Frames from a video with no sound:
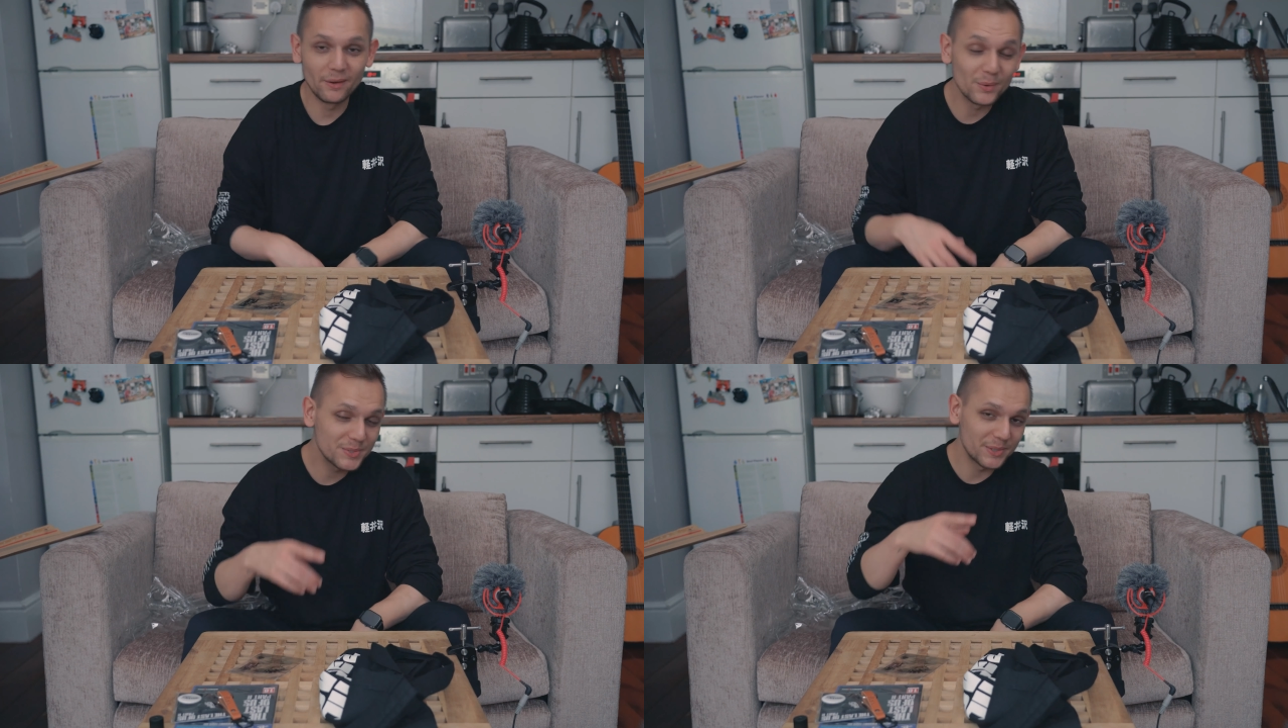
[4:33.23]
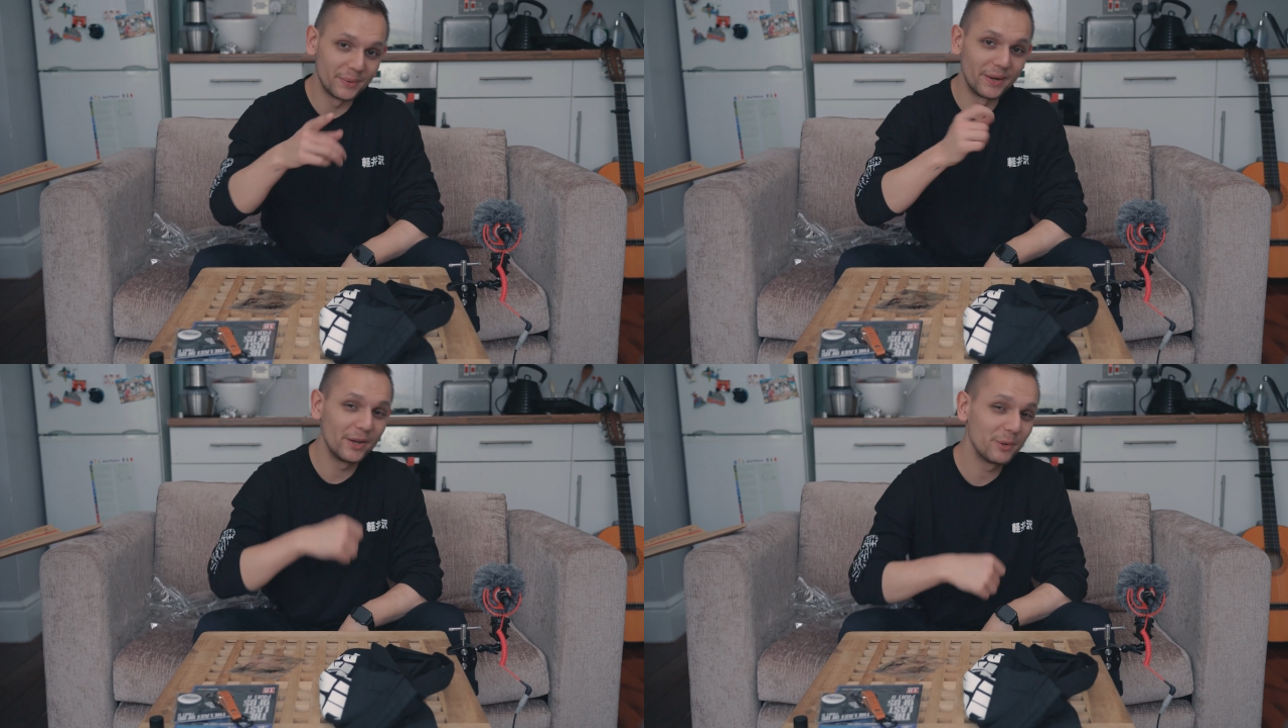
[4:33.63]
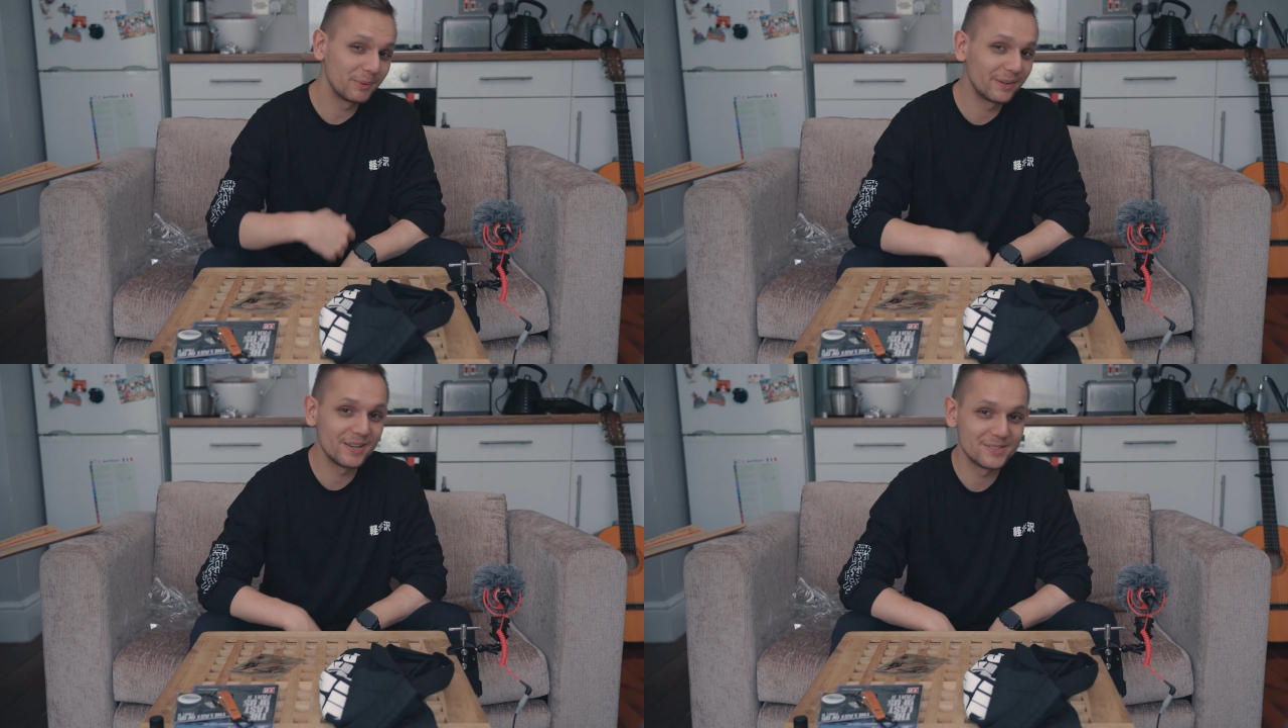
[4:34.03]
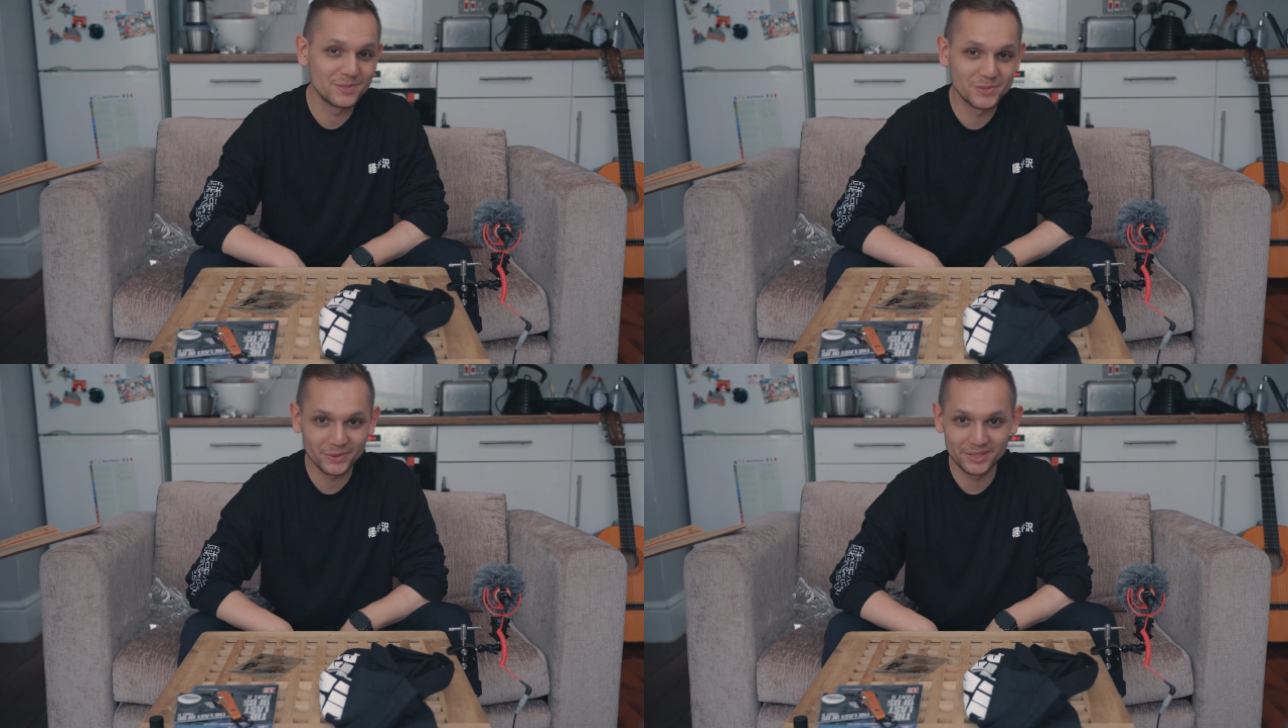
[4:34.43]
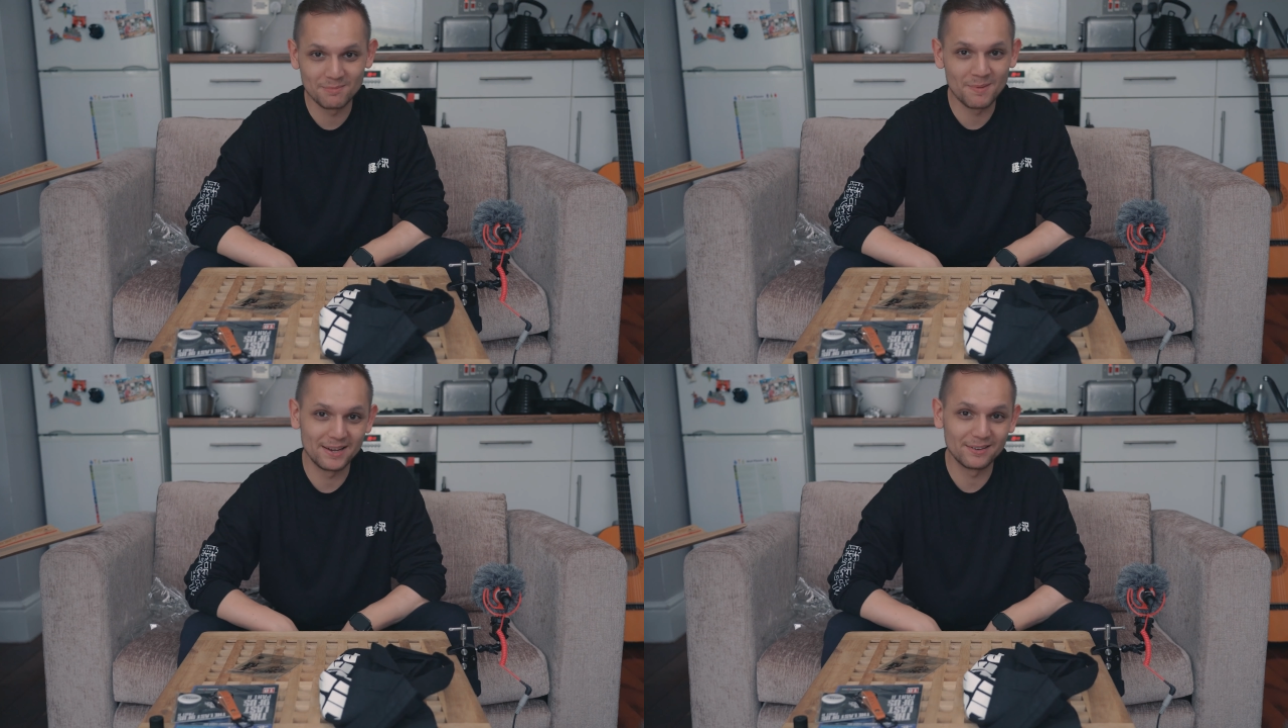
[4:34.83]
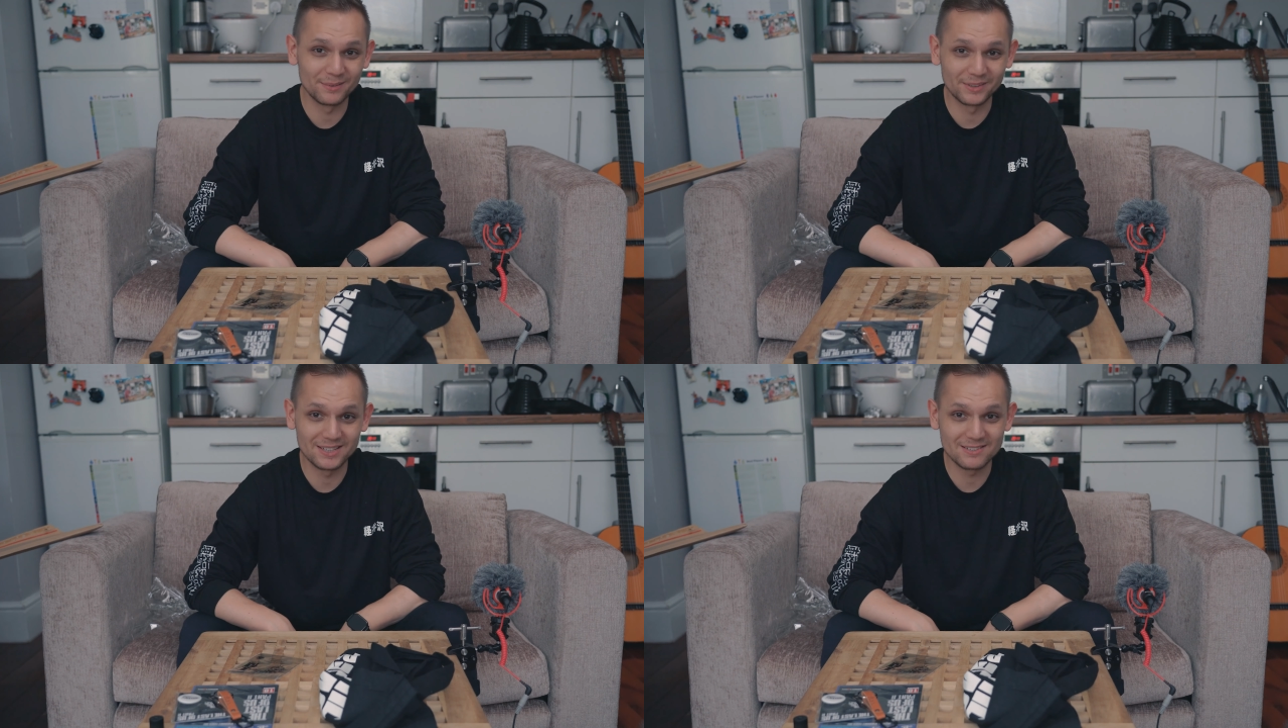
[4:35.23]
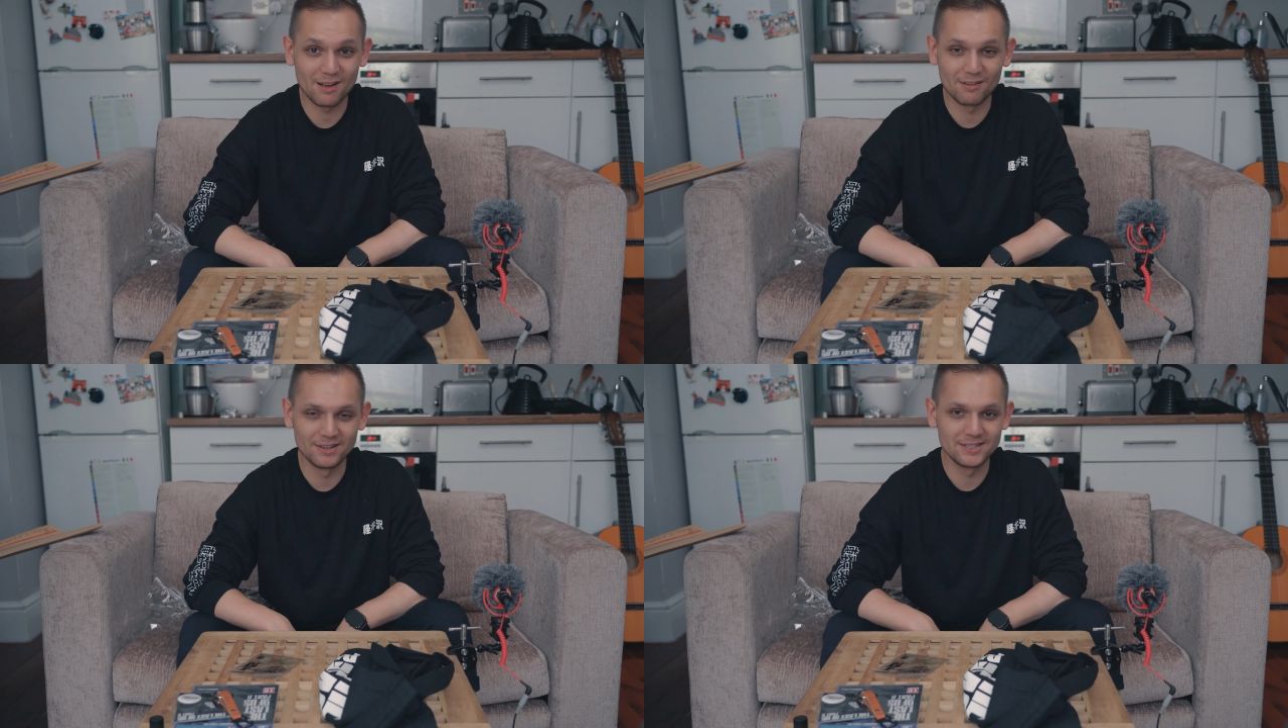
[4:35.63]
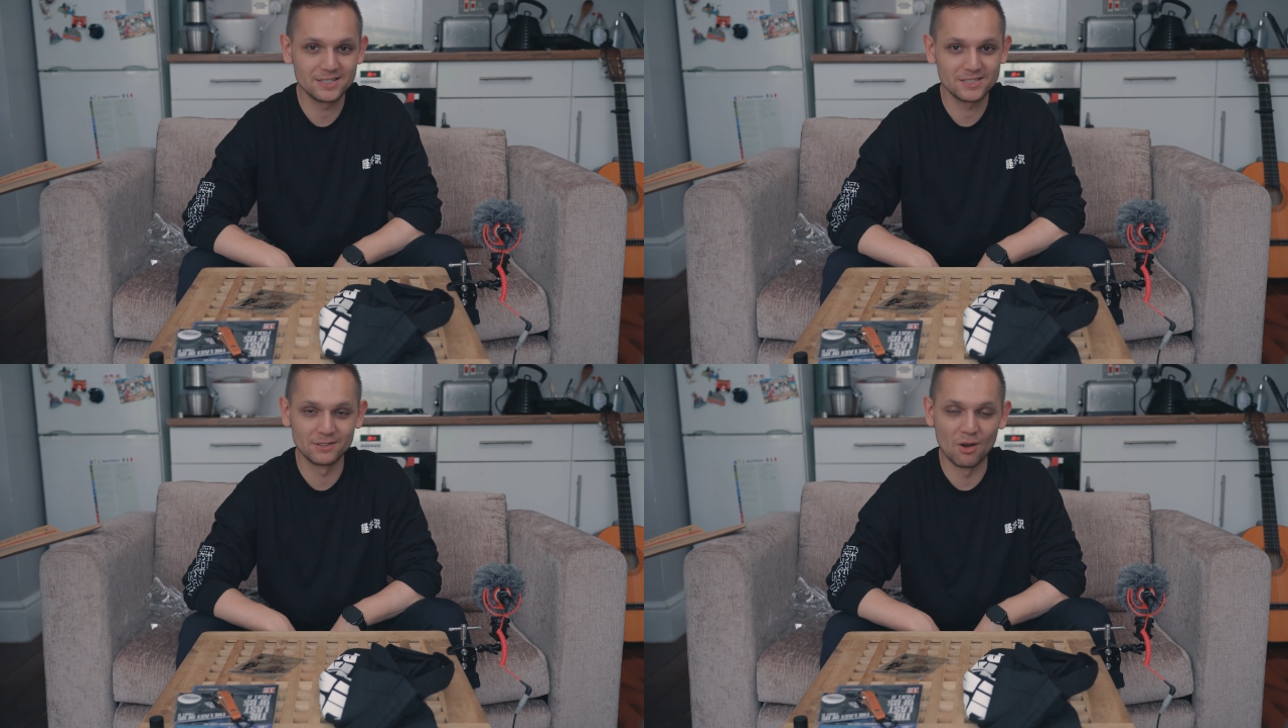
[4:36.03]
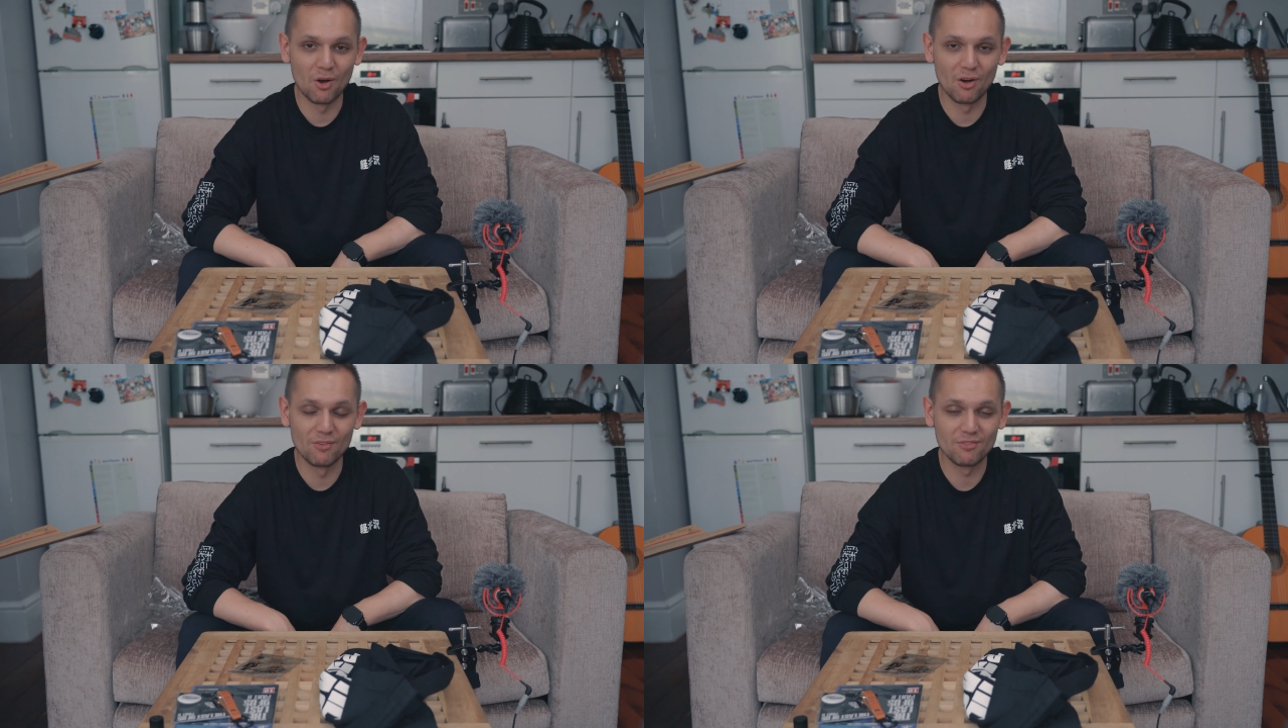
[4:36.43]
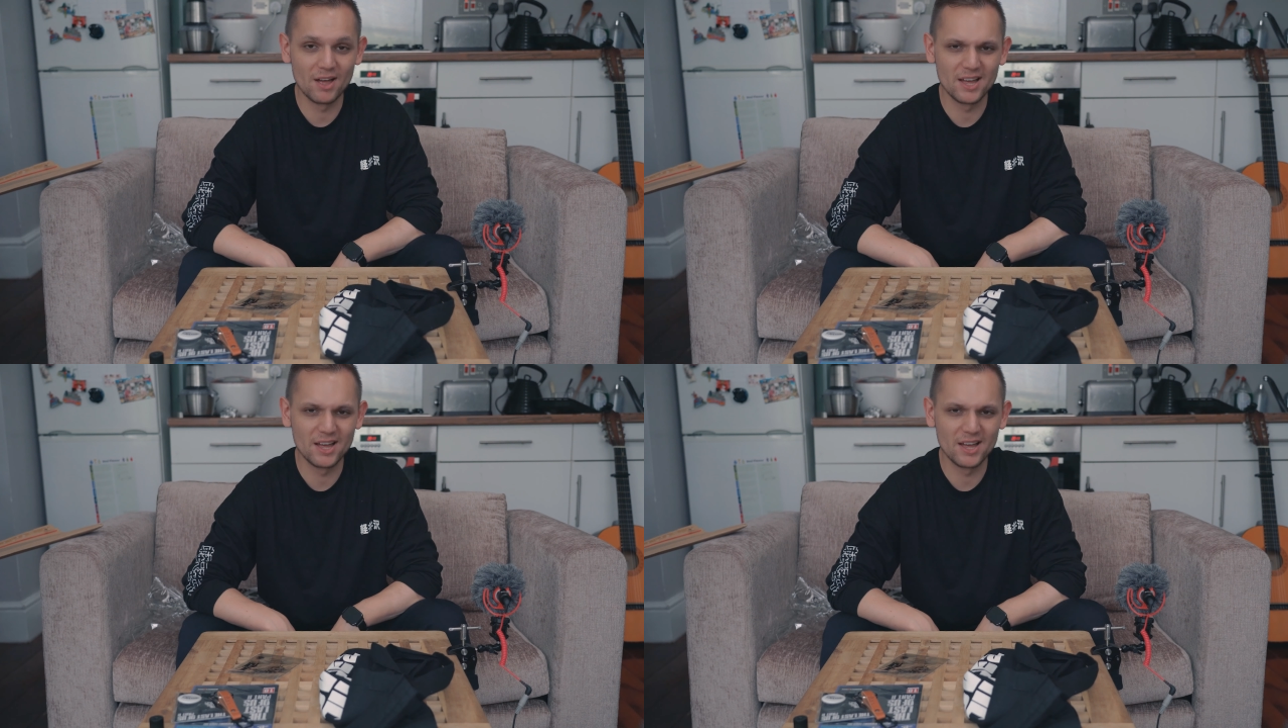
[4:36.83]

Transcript: Also, I hope you guys enjoyed my little guitar rendition of